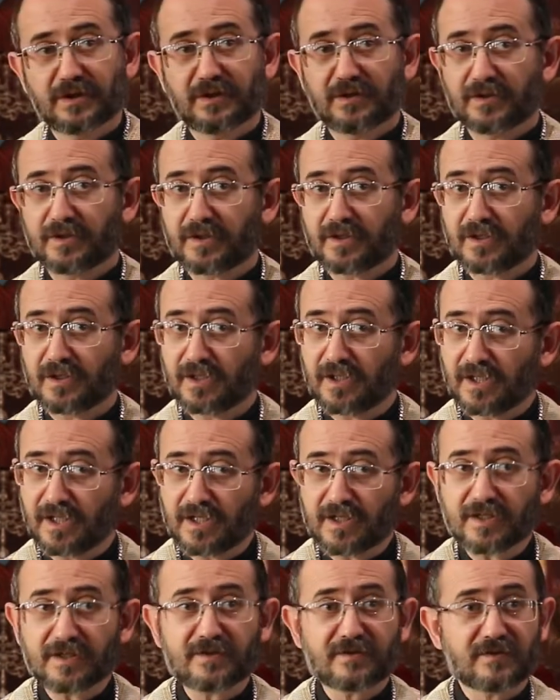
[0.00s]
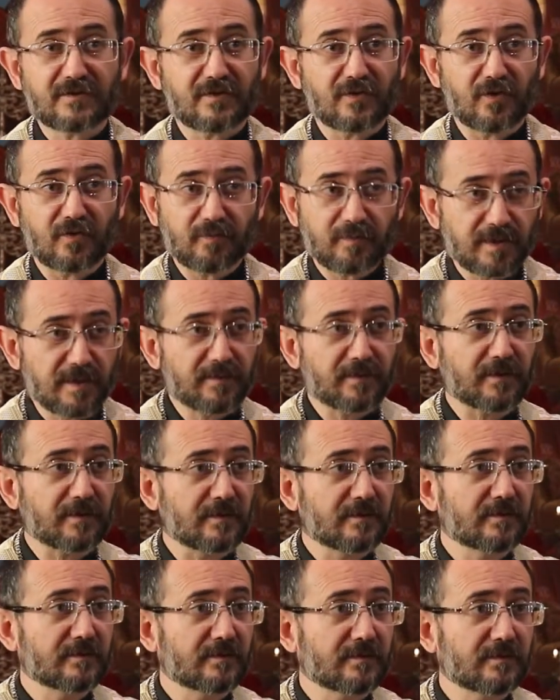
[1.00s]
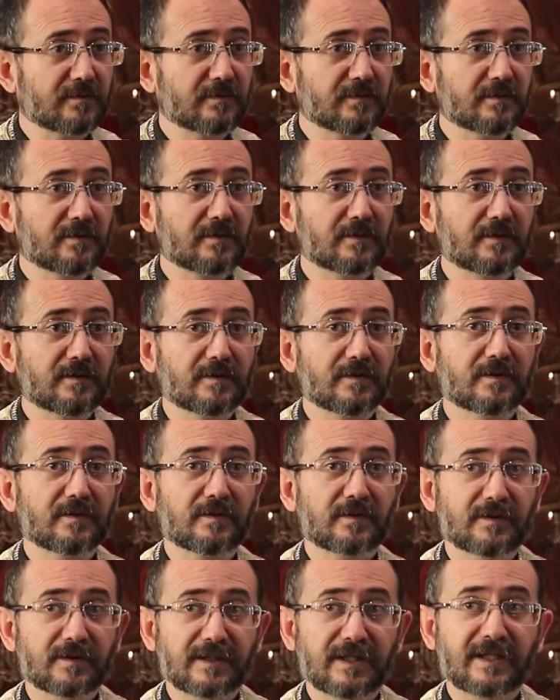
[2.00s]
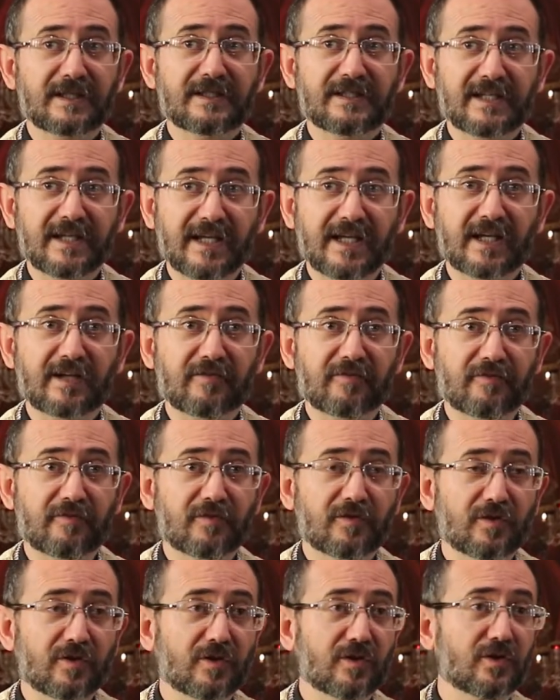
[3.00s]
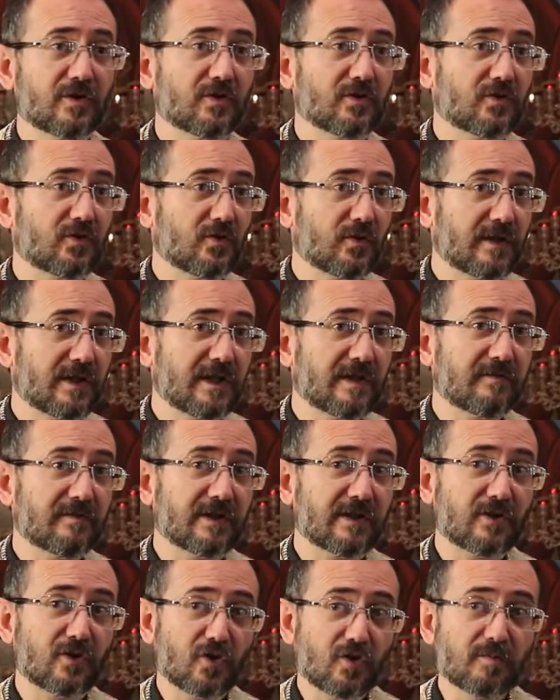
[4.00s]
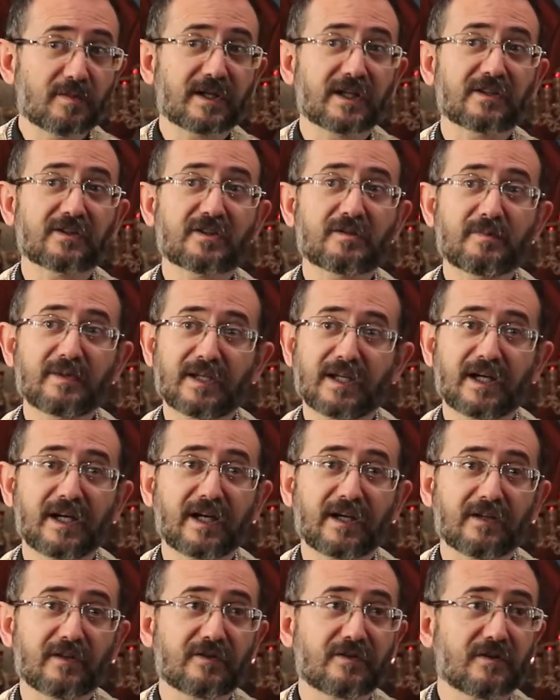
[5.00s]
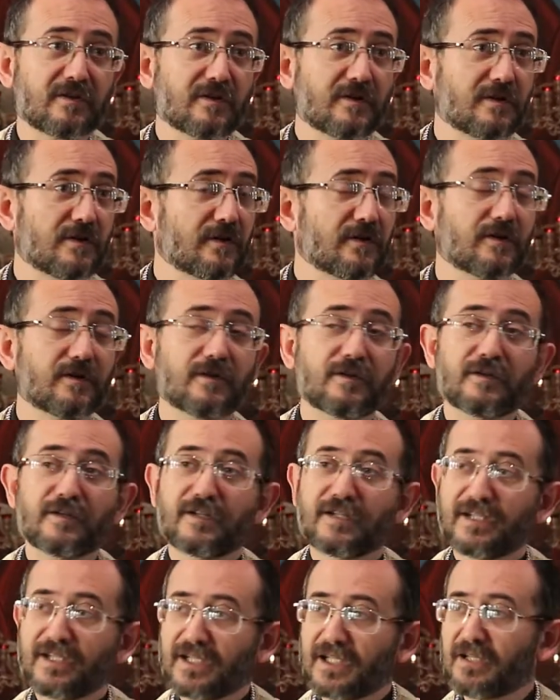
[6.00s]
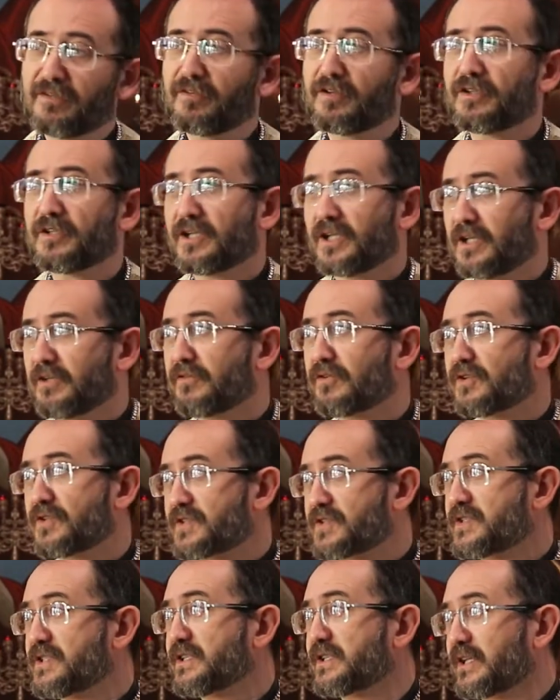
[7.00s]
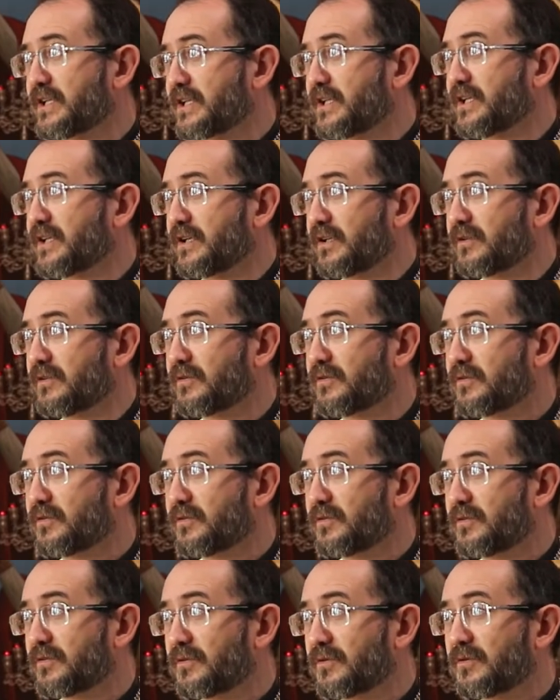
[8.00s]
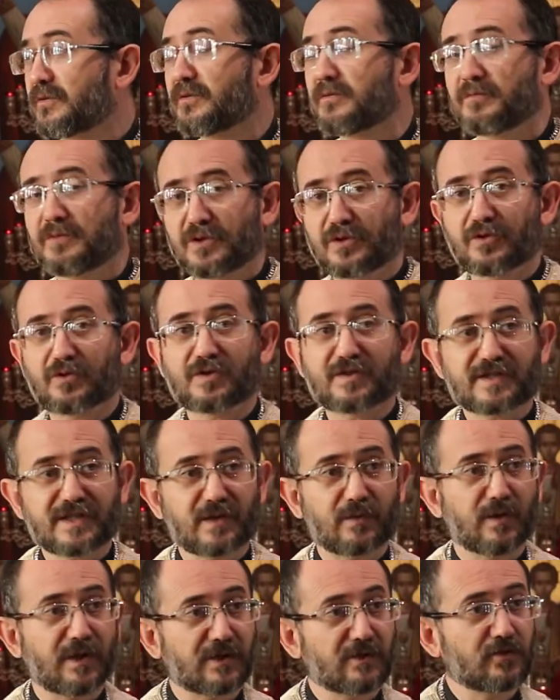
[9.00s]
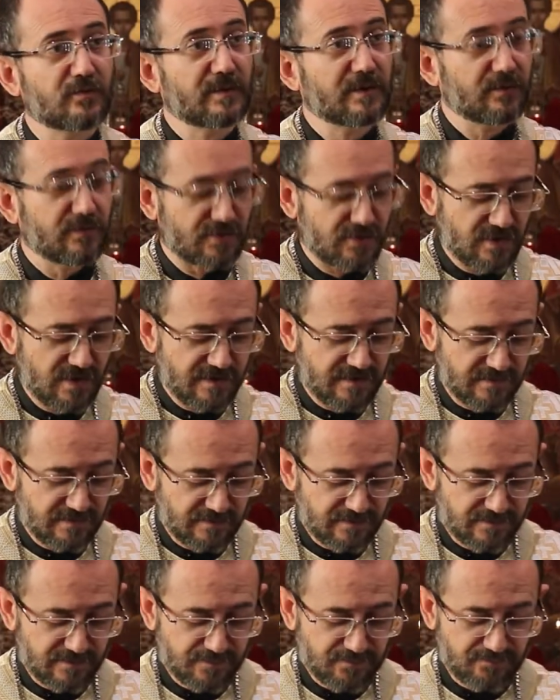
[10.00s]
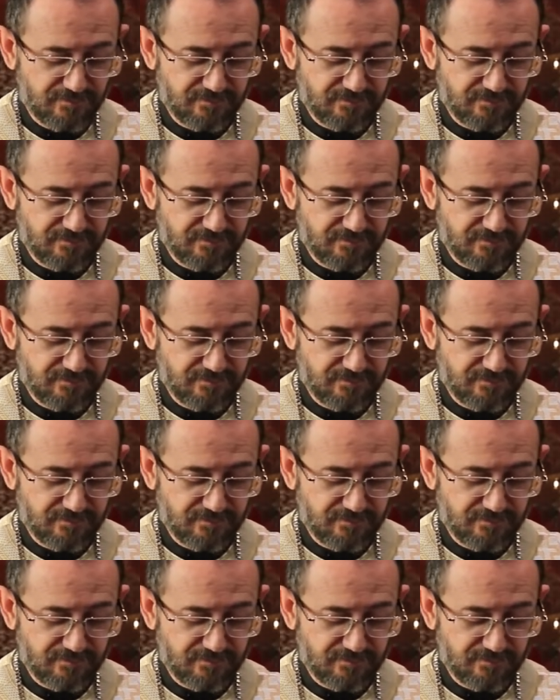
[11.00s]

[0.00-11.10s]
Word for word: There are a lot of people that they have to leave their home country behind, never ever see it again, because they want to be with Jesus.